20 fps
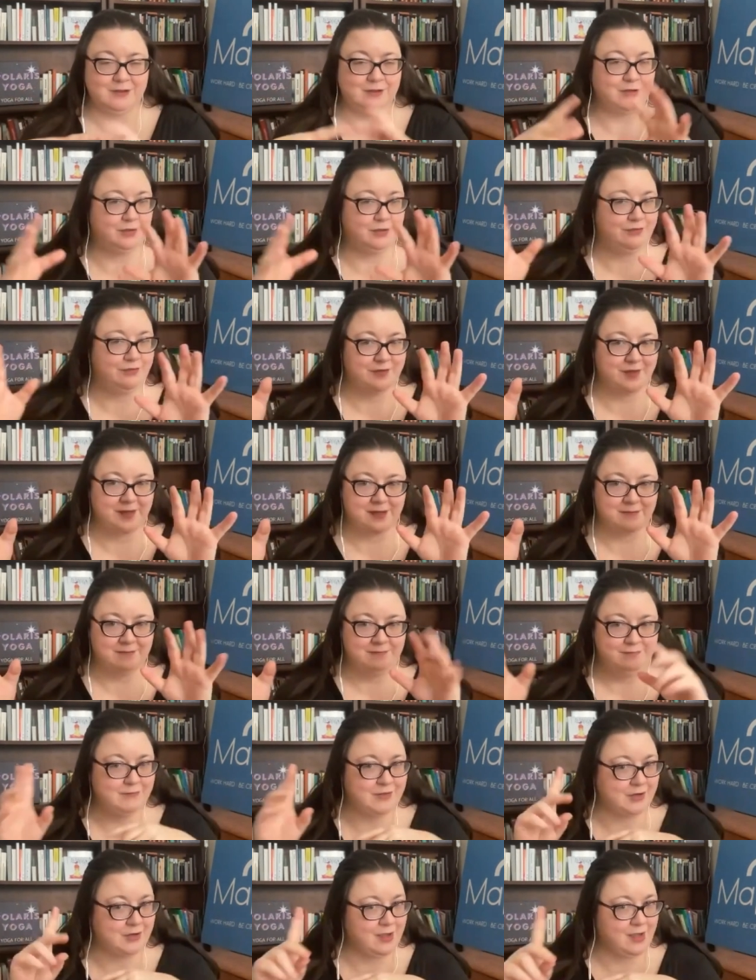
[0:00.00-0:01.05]
Good for them.
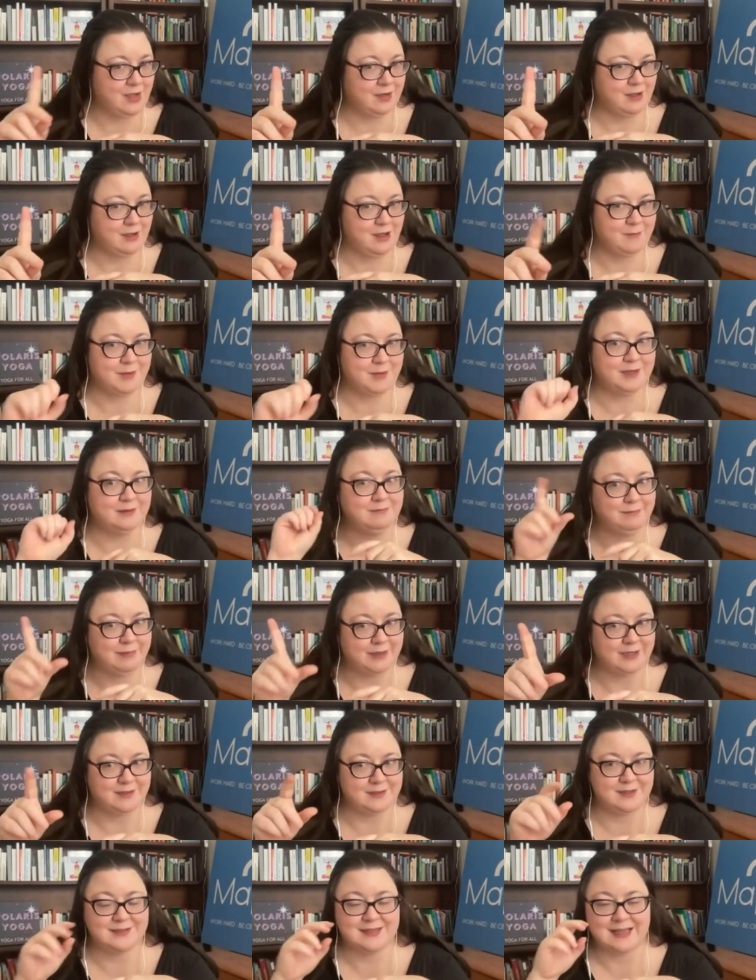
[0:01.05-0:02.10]
They're not common, but
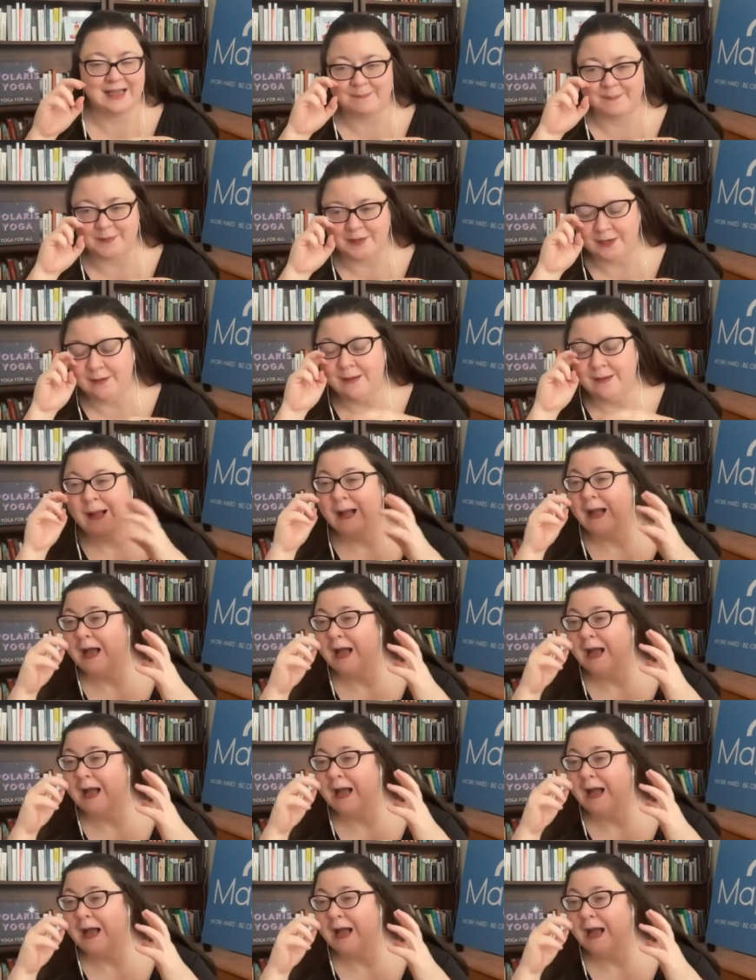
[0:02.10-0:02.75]
it does happen.